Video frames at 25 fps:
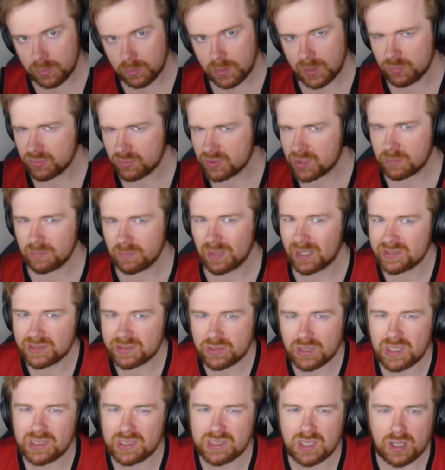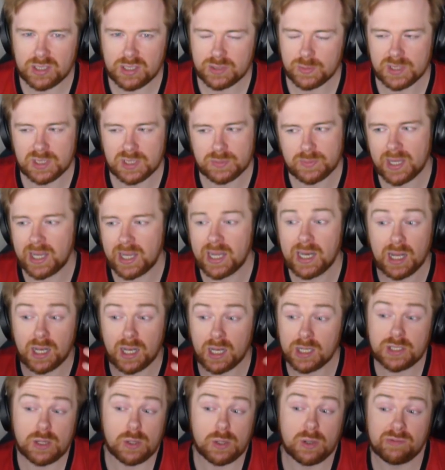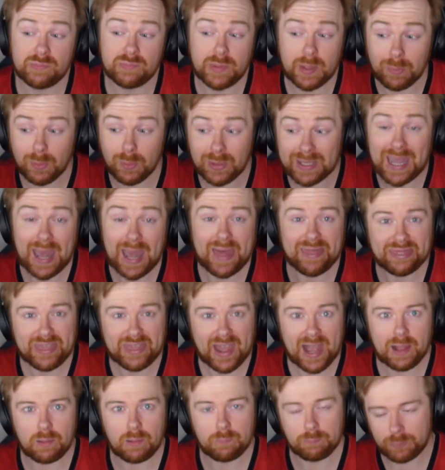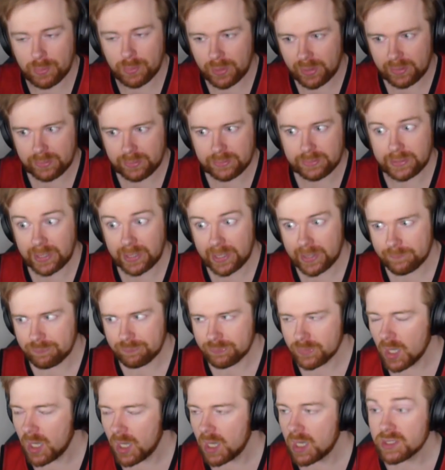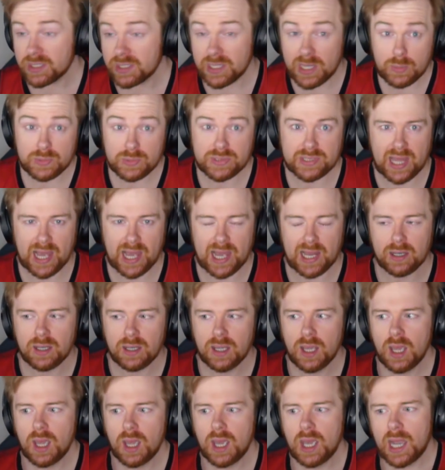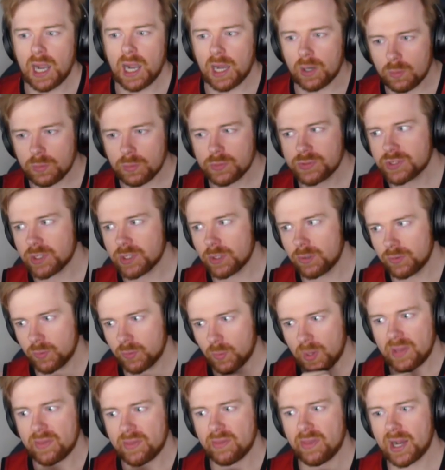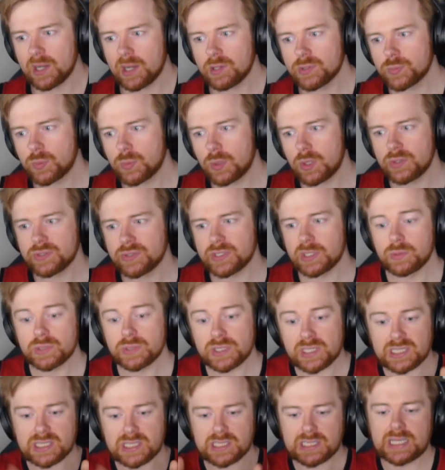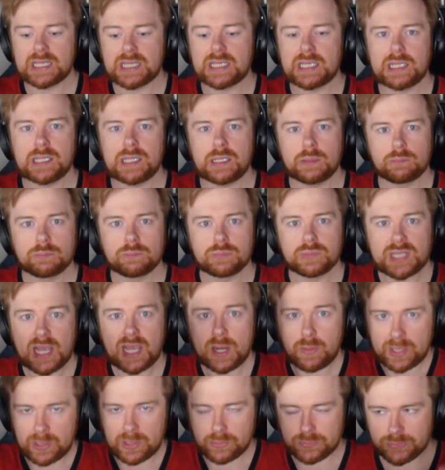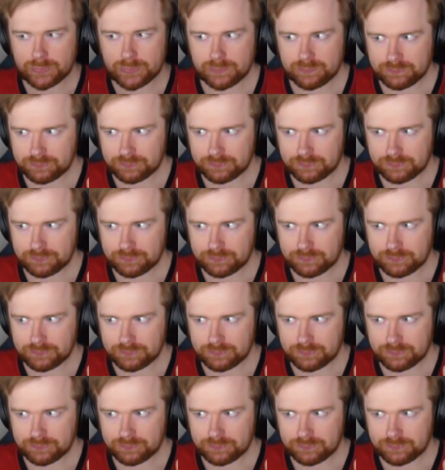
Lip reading: It's hard to explain, and I don't know if people get that, but yeah. So there was that, and also the way that the house was, it was a skinny townhouse.